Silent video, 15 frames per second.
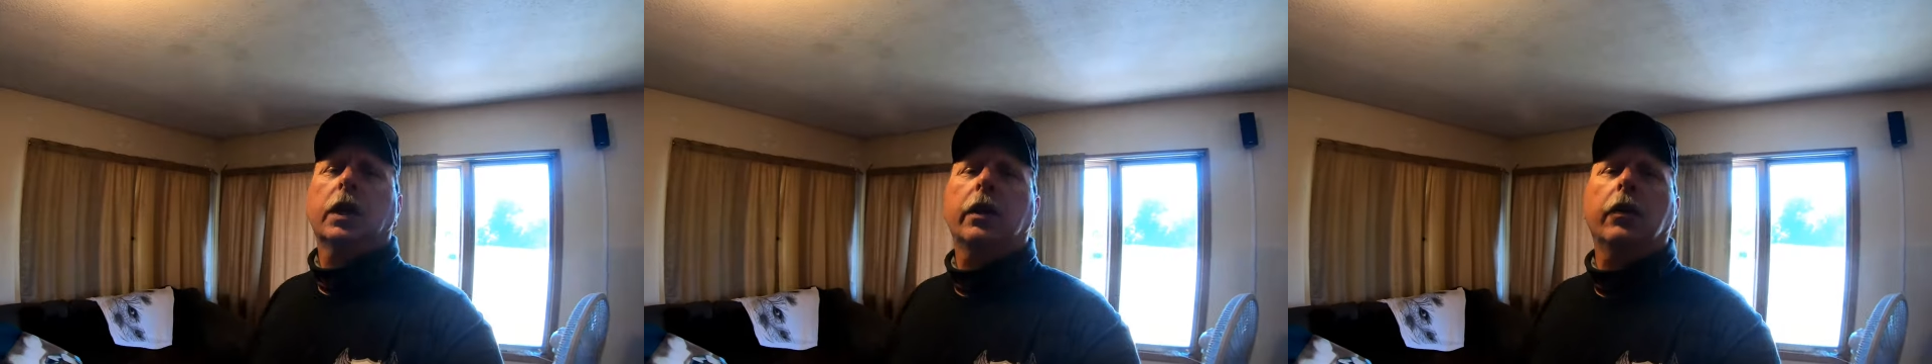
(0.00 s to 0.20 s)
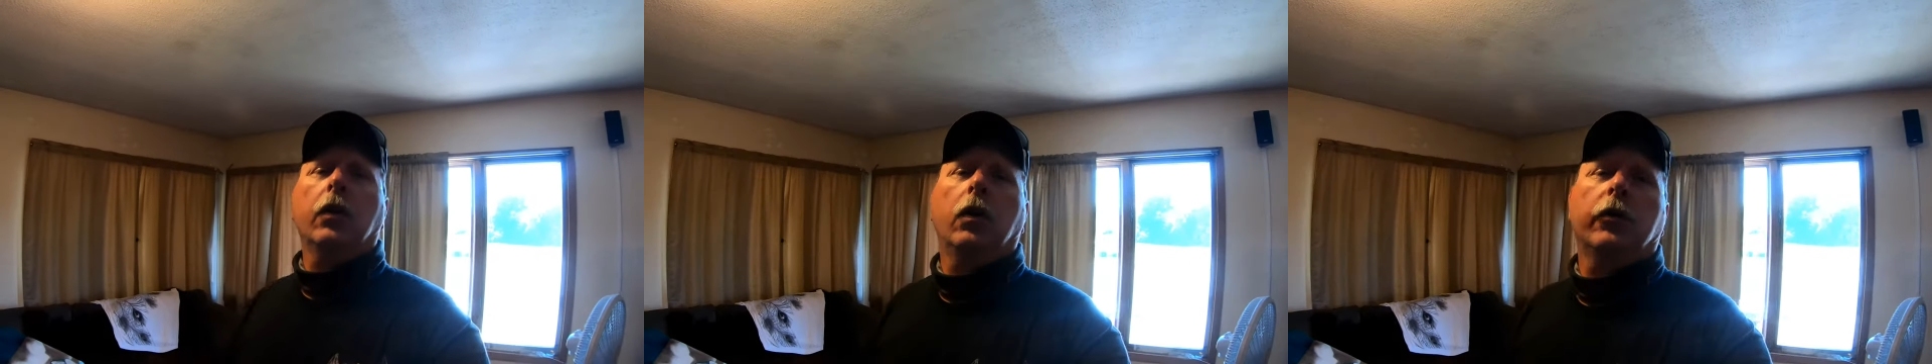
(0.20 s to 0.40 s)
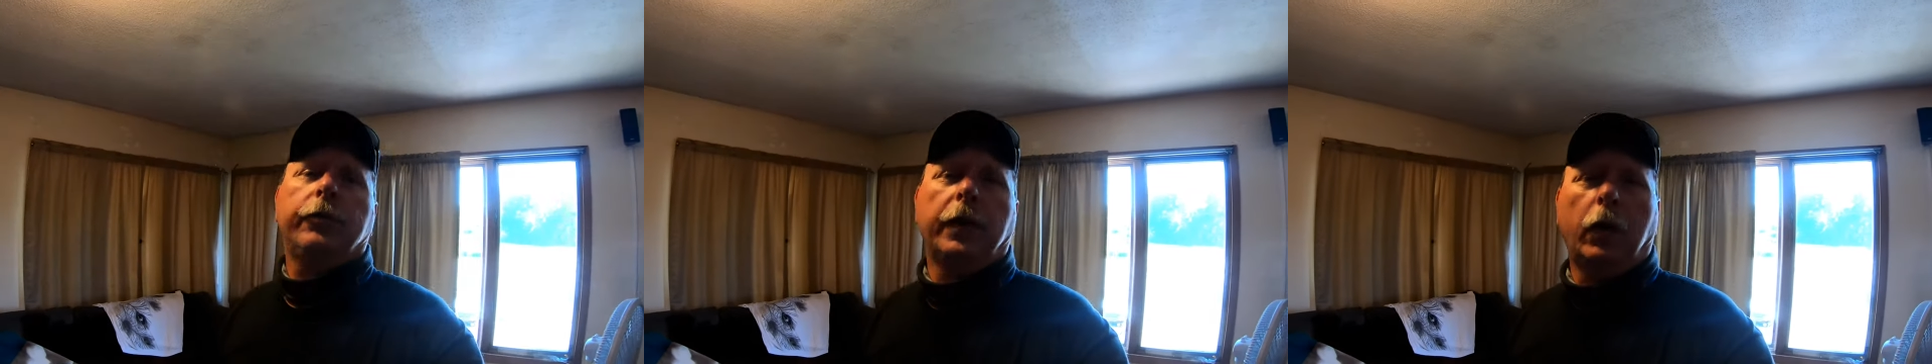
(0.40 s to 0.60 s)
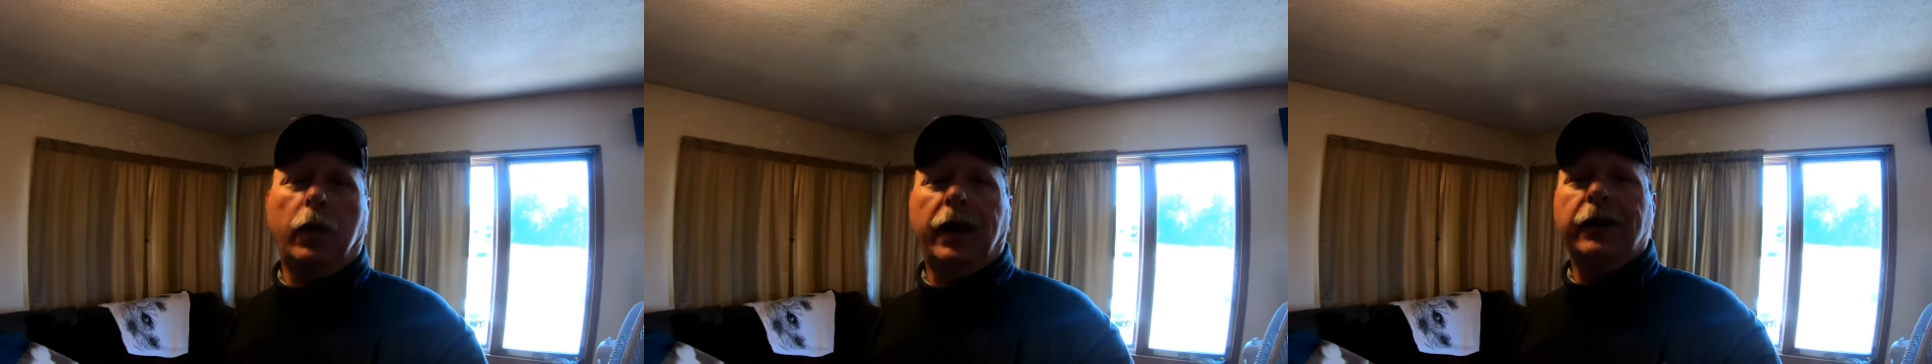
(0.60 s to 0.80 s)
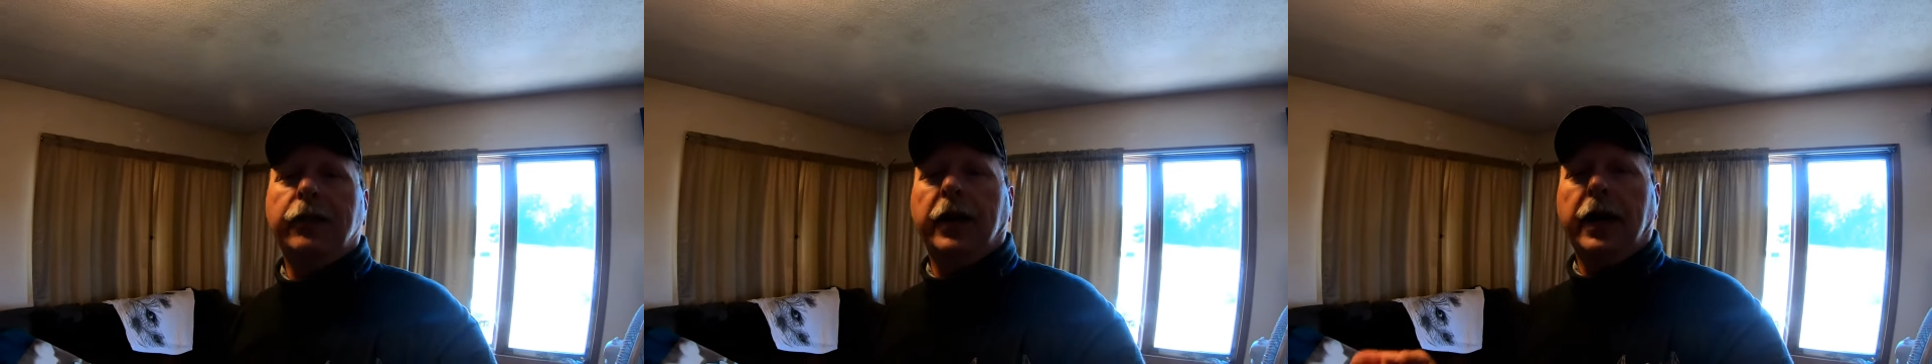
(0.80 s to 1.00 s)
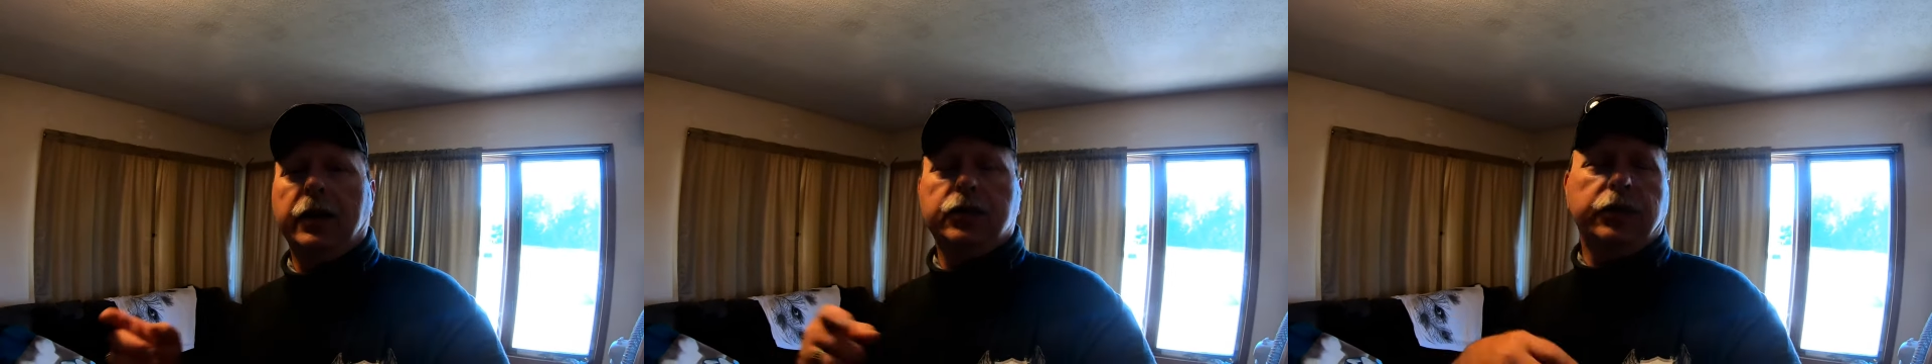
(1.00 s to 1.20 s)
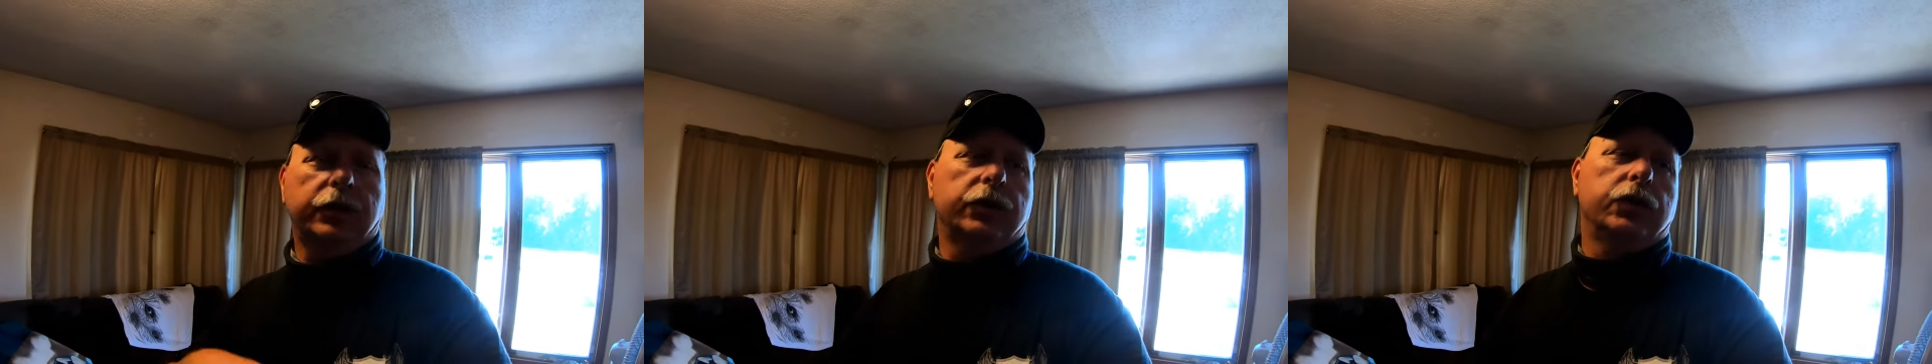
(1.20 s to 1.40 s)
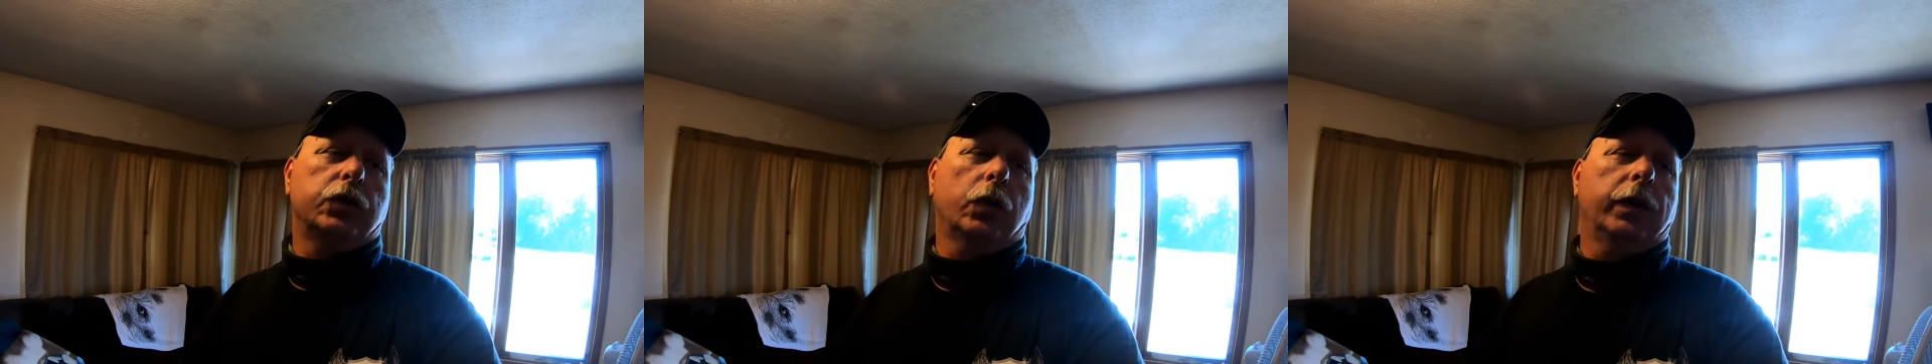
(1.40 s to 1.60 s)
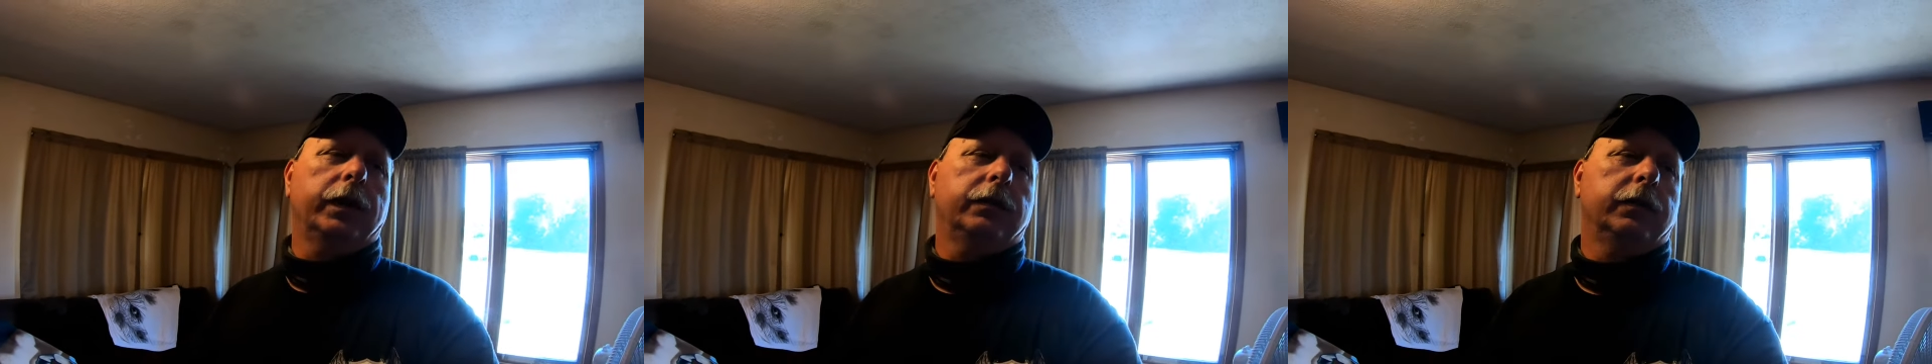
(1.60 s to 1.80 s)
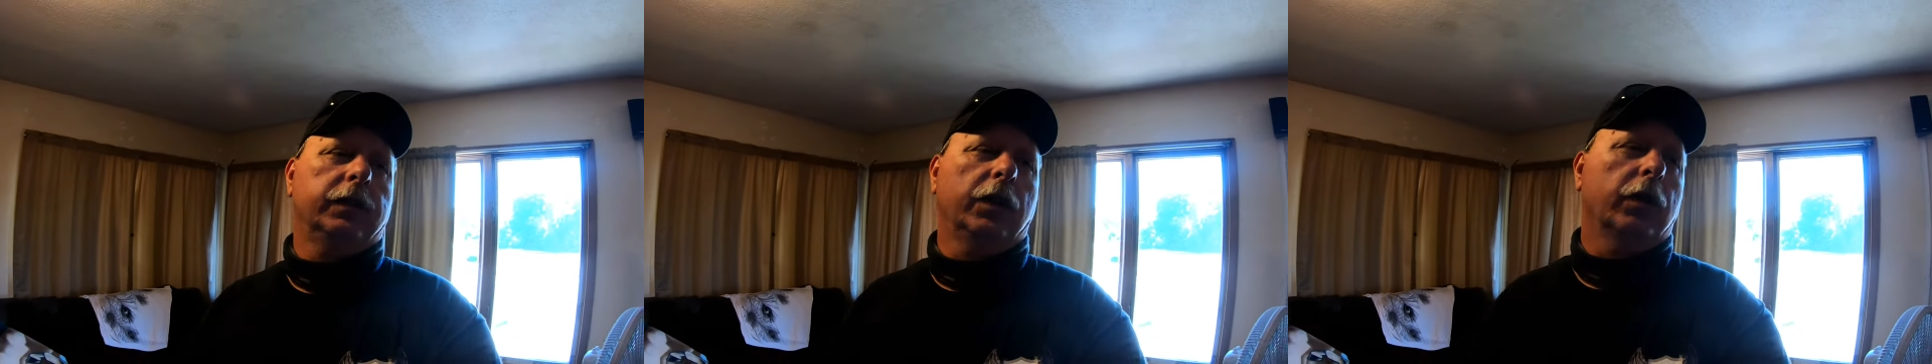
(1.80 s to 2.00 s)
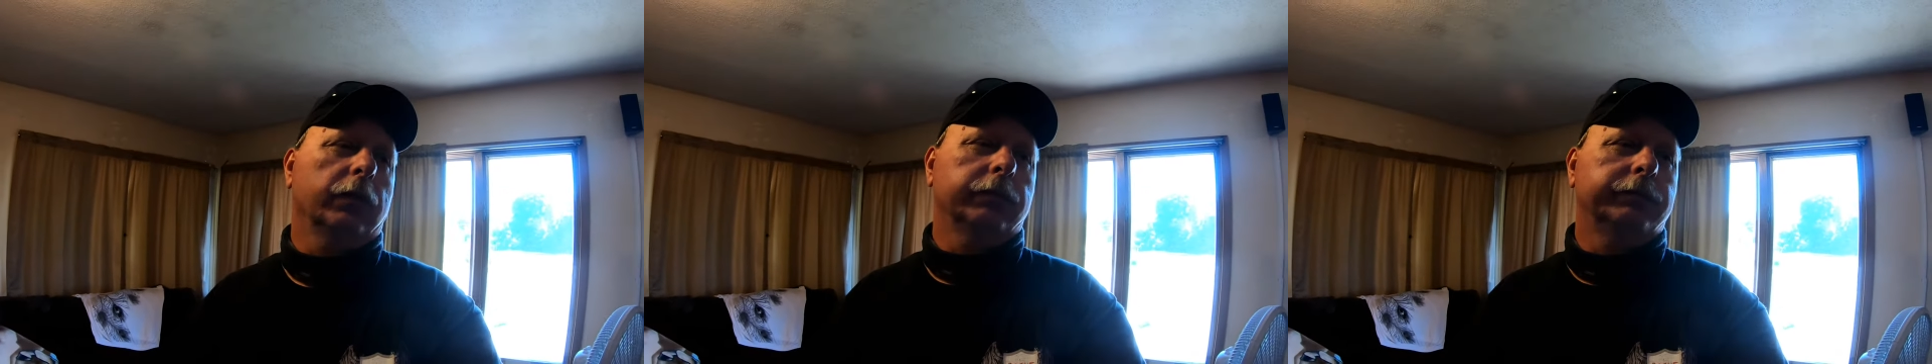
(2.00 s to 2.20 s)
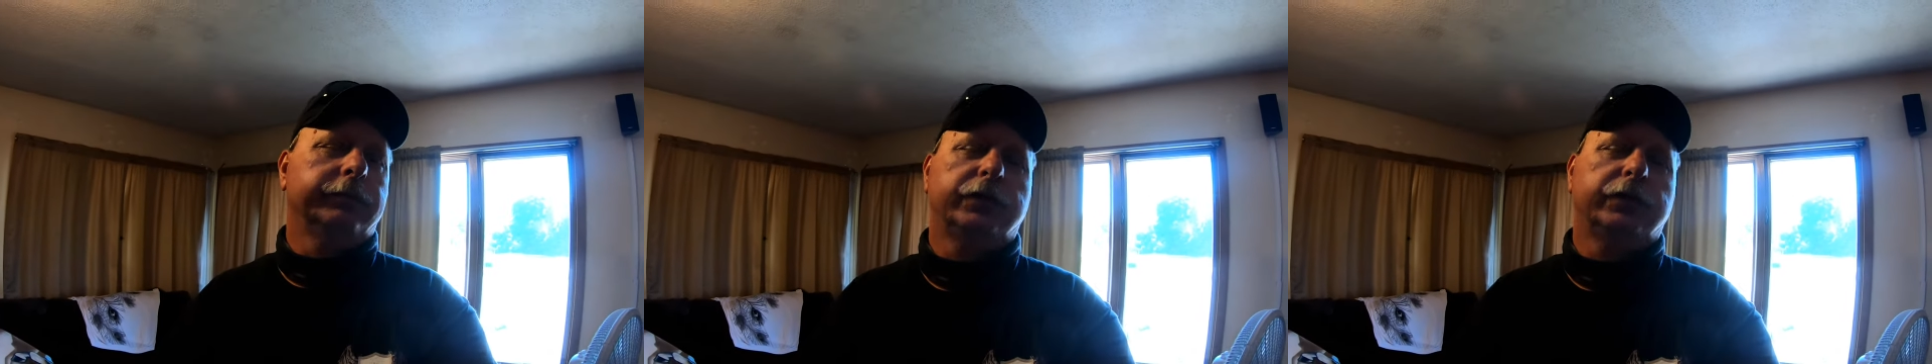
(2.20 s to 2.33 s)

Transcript: I don't know if my wife actually enjoyed, you know,